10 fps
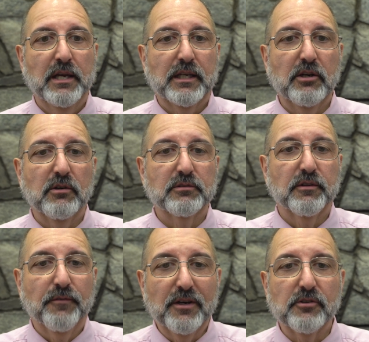You know,
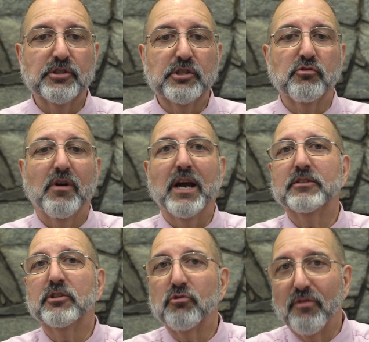the Pharisees
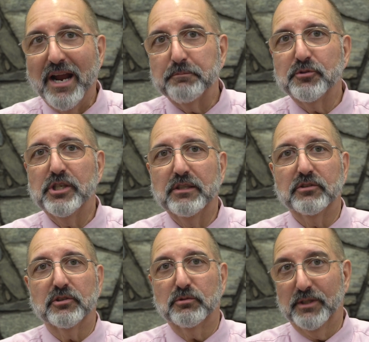tried to trap
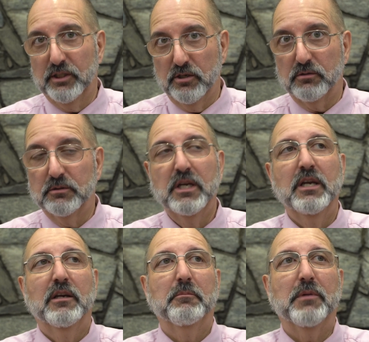Jesus, we know,
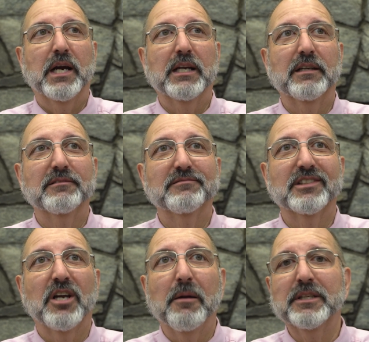by
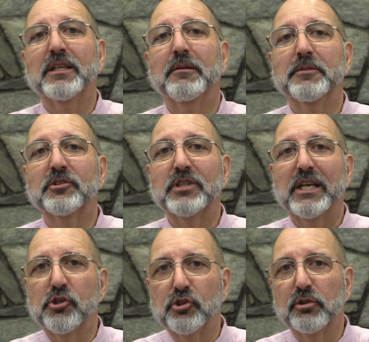coming to him and
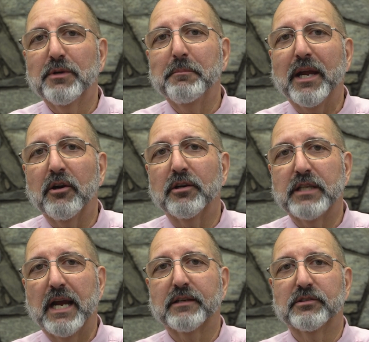saying, should we pay our
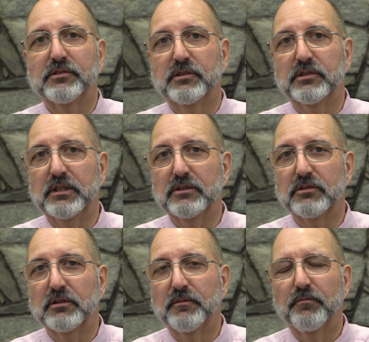taxes to
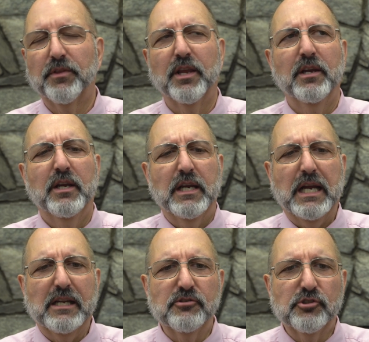Caesar?
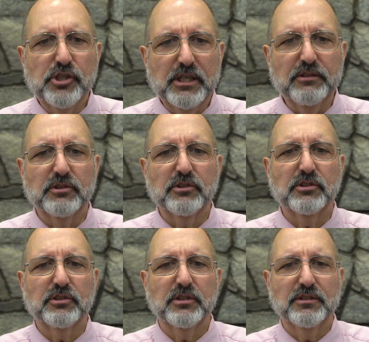And
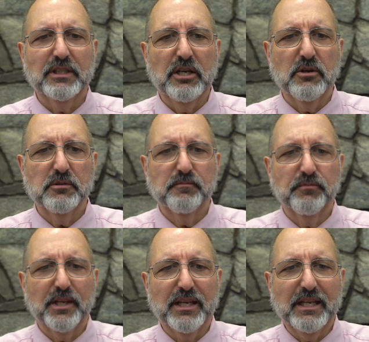Jesus, you know,
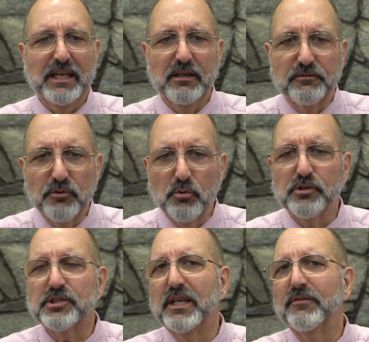he of
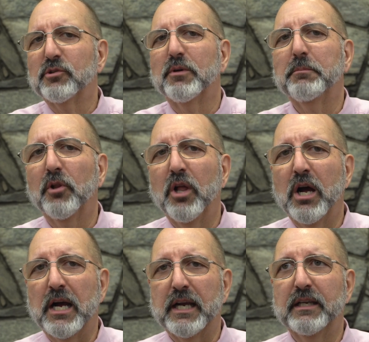course gives a
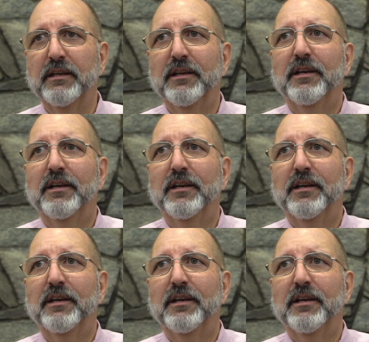reply